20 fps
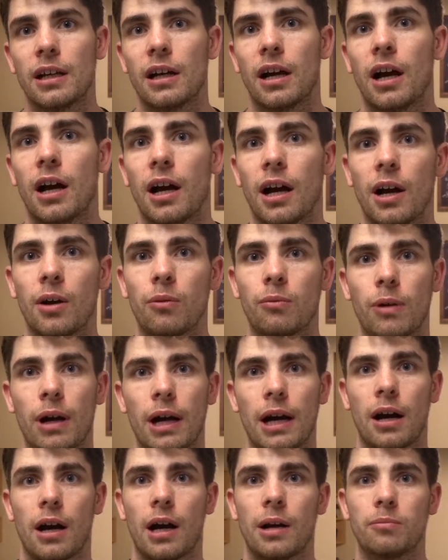
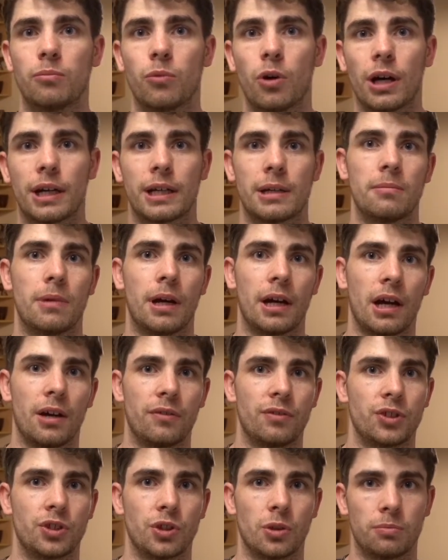where I'm working my
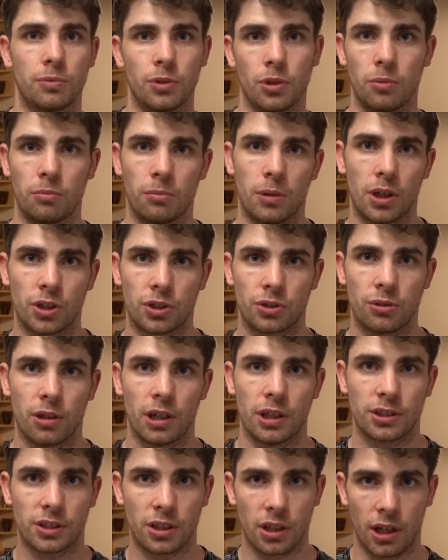other job, not martial
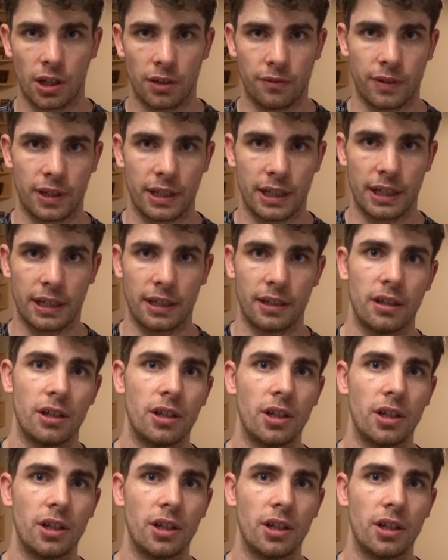arts, over here,